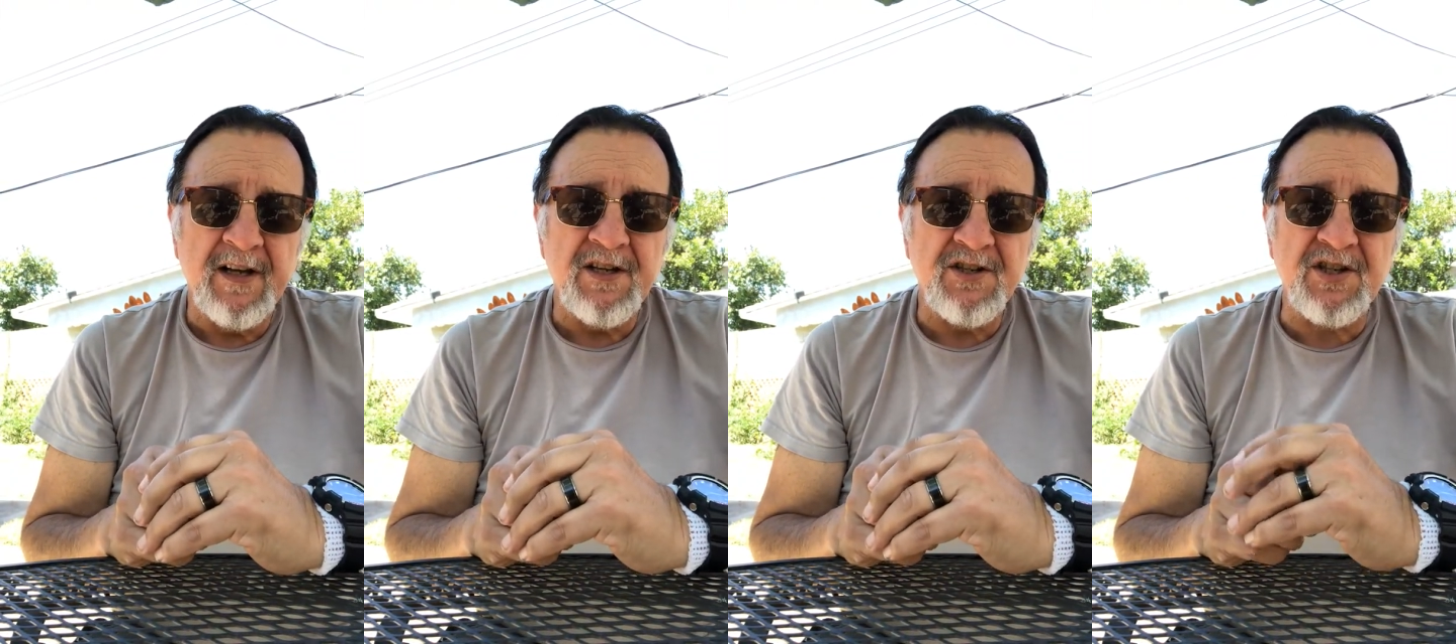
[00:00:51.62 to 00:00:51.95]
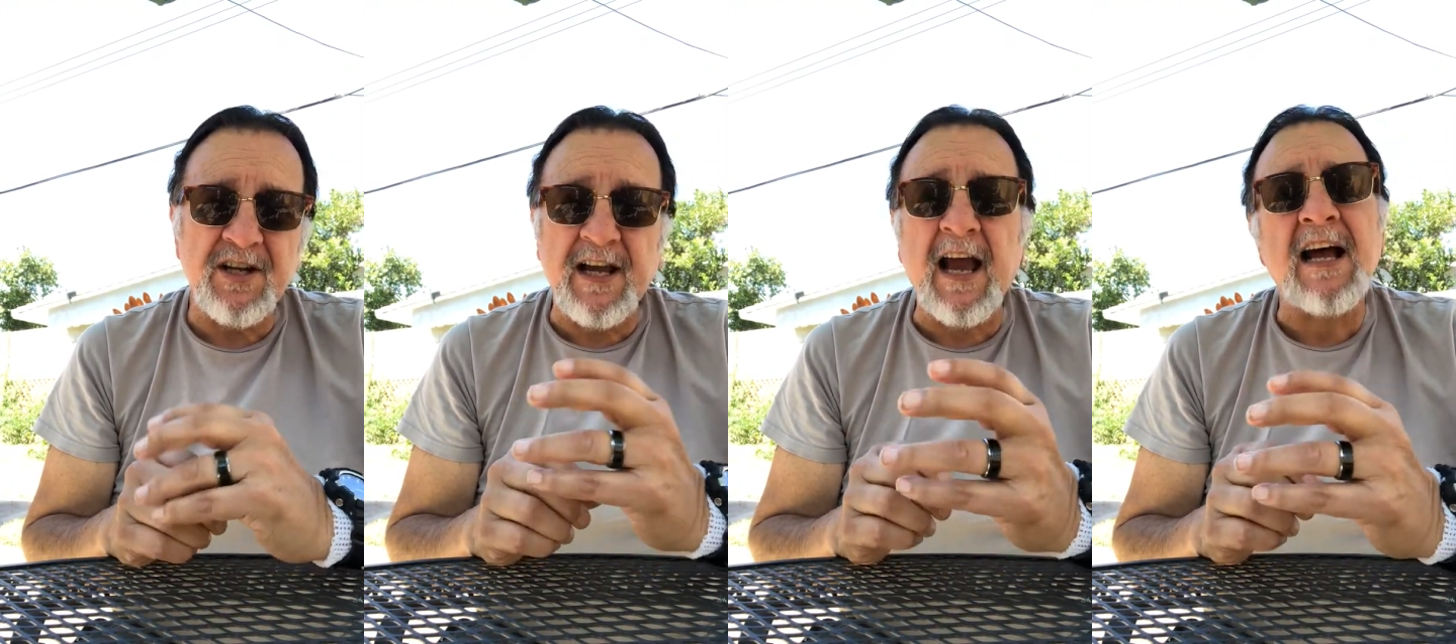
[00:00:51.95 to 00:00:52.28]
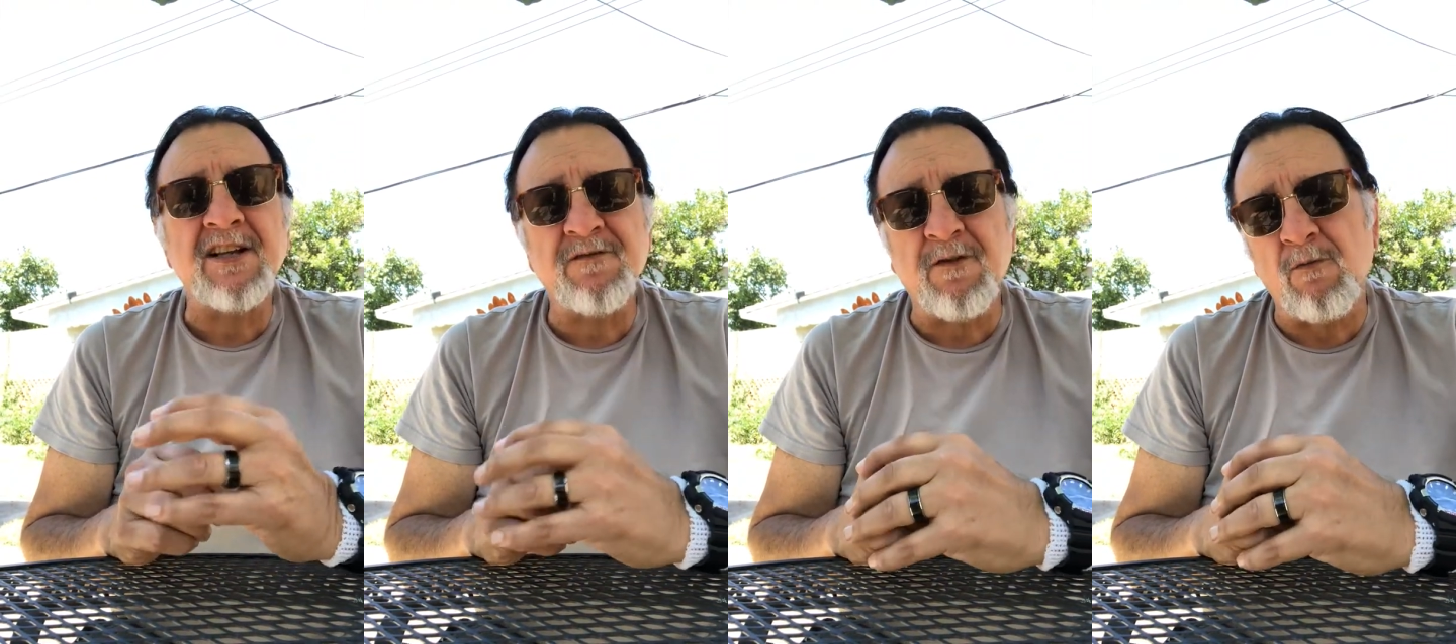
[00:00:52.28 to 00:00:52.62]
she
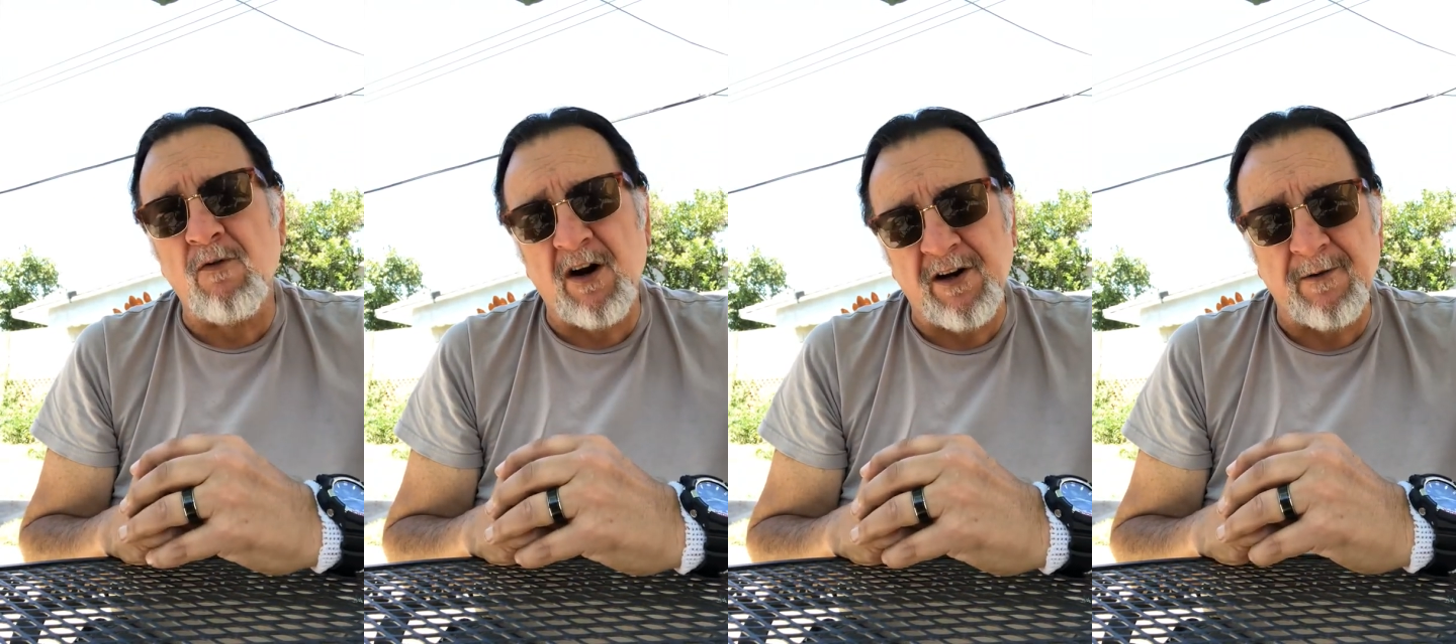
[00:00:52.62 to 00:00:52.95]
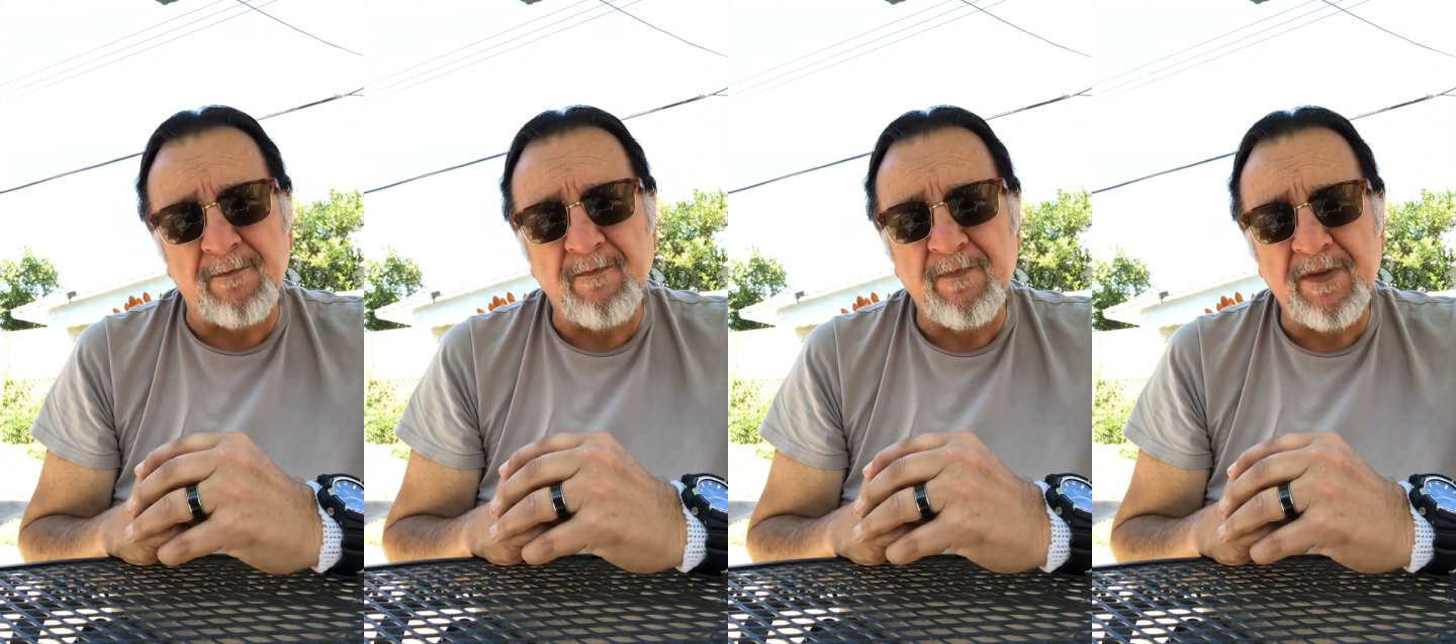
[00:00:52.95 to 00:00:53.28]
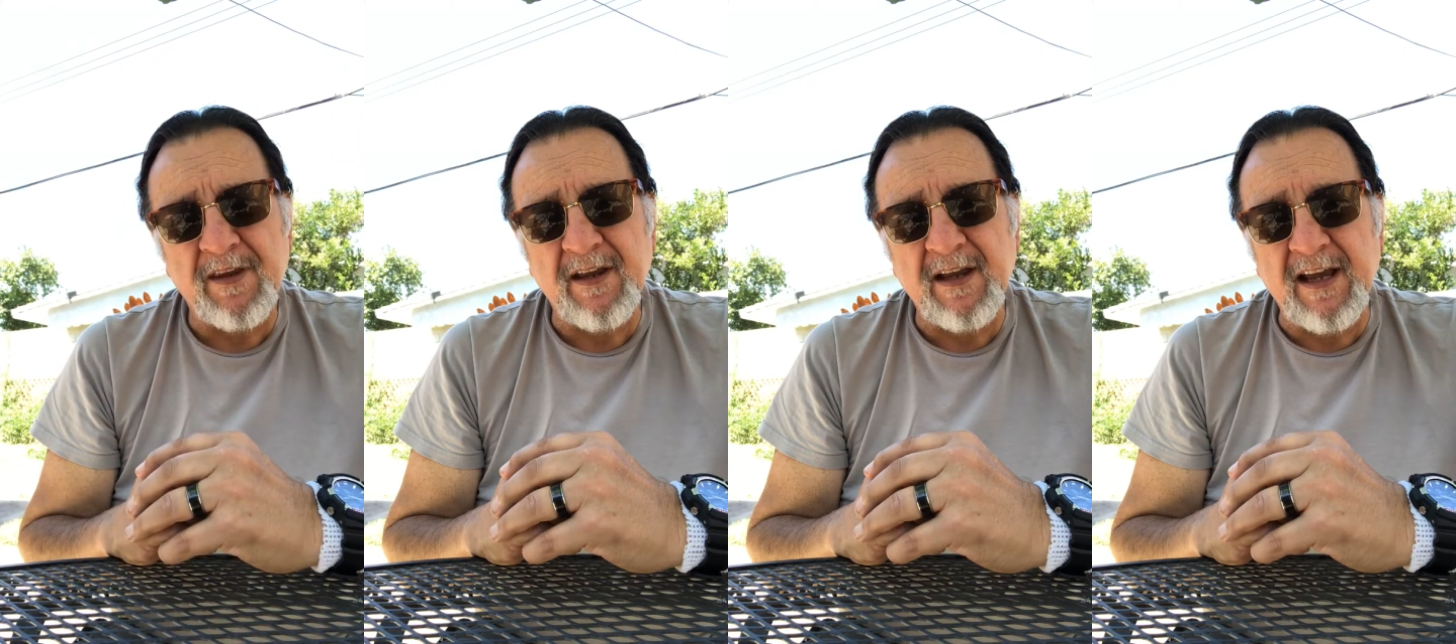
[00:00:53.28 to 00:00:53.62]
asked for water,
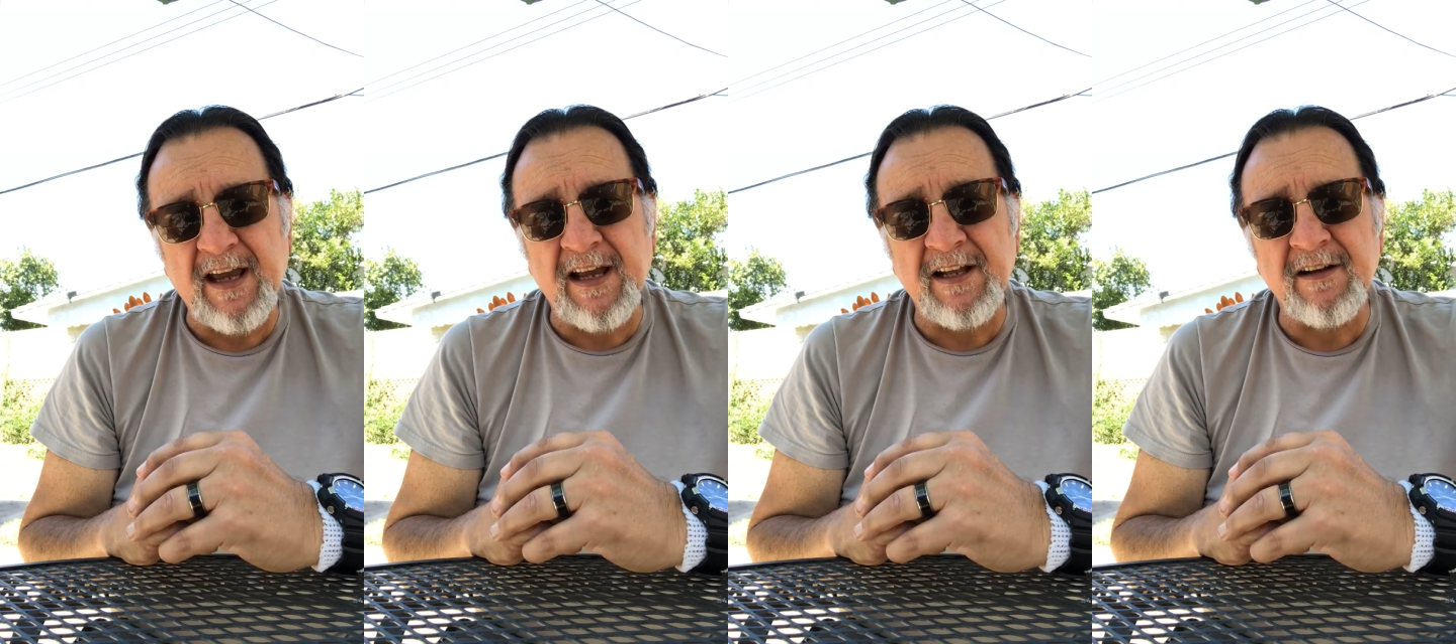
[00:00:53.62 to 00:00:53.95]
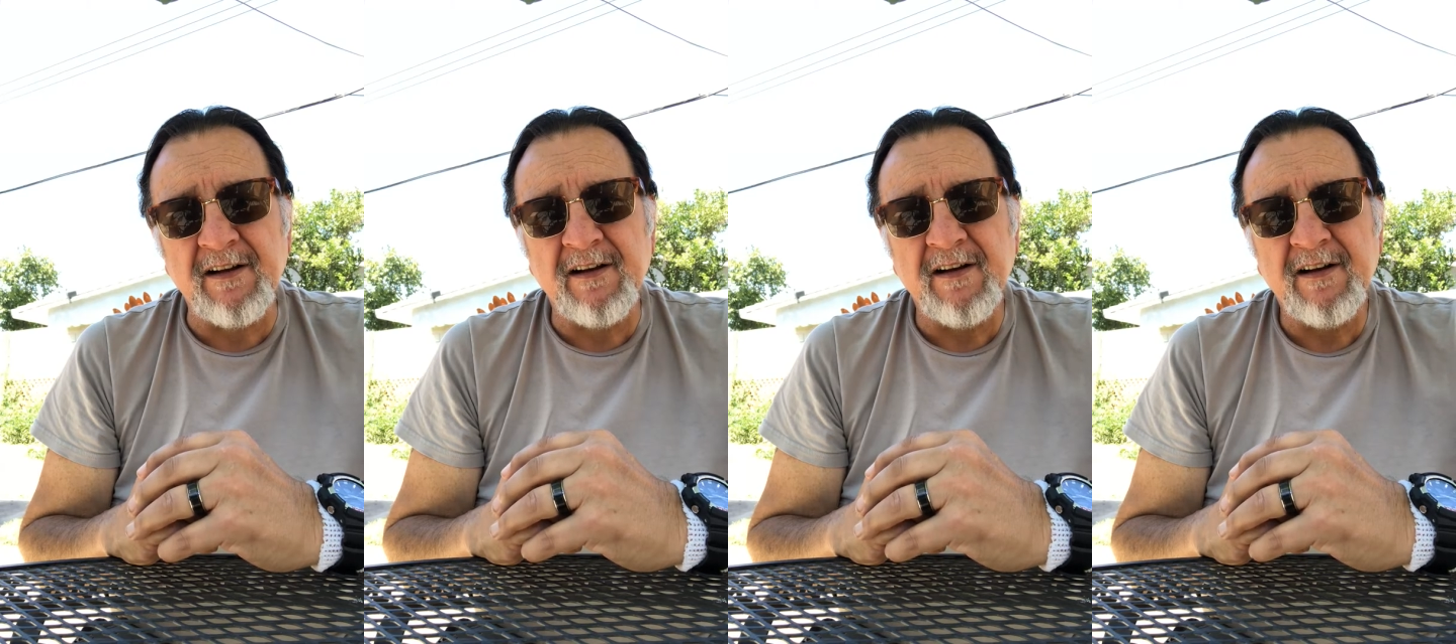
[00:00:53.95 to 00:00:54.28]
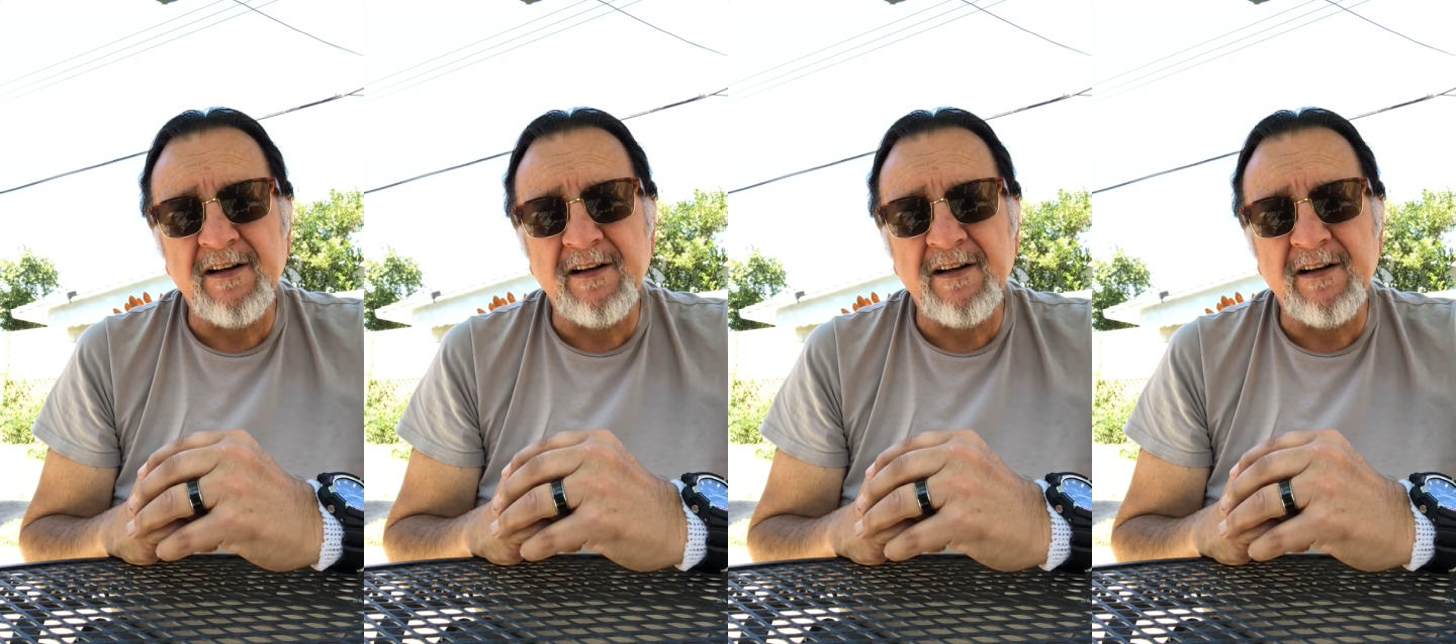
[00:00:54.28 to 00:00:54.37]
and